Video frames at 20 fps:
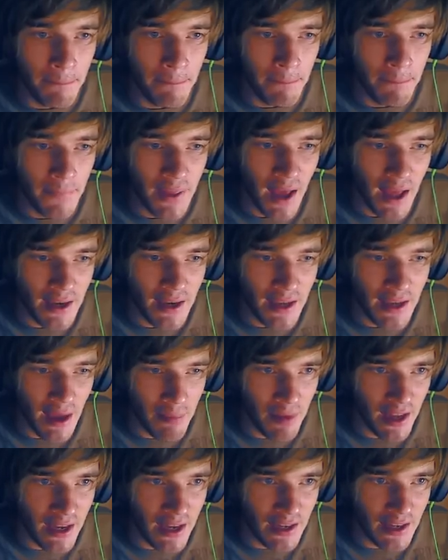Goddamn
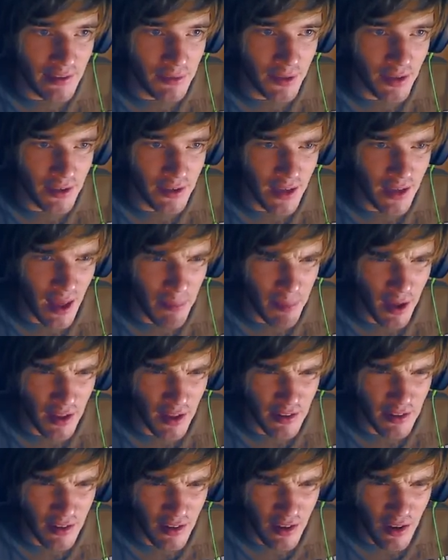ladies with their tampons.
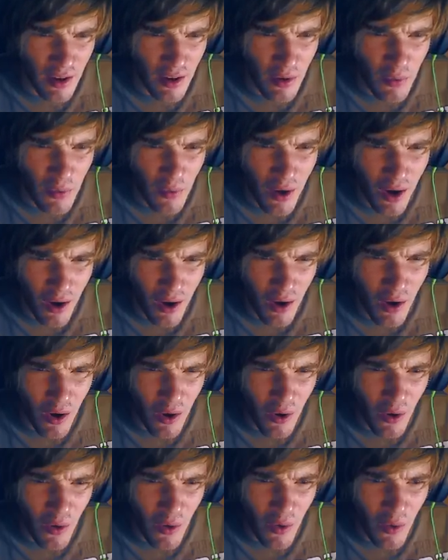
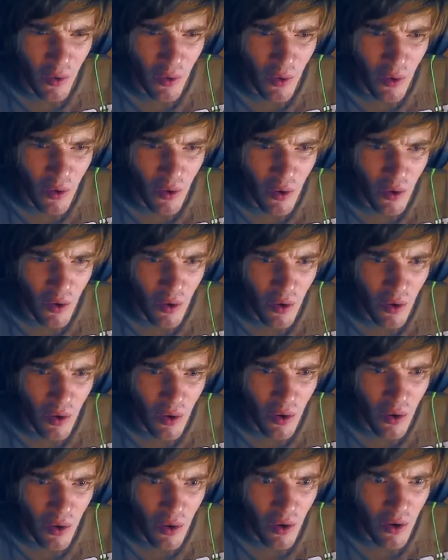Whoa.
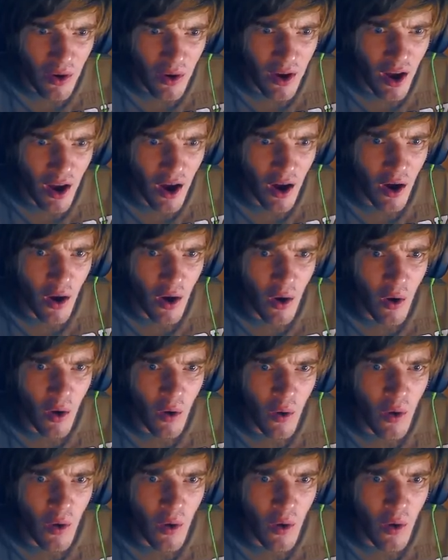No!